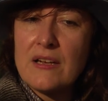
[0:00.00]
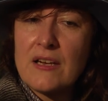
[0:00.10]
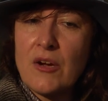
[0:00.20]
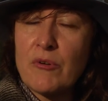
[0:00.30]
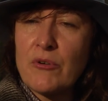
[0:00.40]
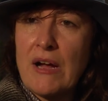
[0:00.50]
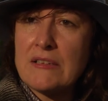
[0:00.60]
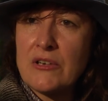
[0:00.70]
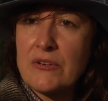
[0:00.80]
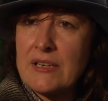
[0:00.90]

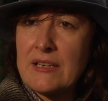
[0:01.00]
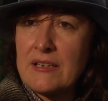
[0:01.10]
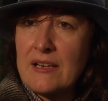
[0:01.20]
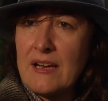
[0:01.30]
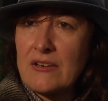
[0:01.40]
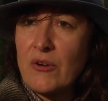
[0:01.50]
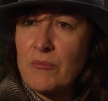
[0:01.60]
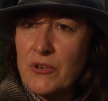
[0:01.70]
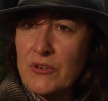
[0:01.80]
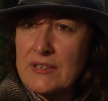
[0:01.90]
camaraderie and
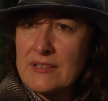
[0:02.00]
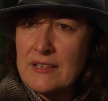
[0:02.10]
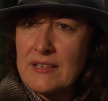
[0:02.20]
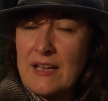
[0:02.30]
community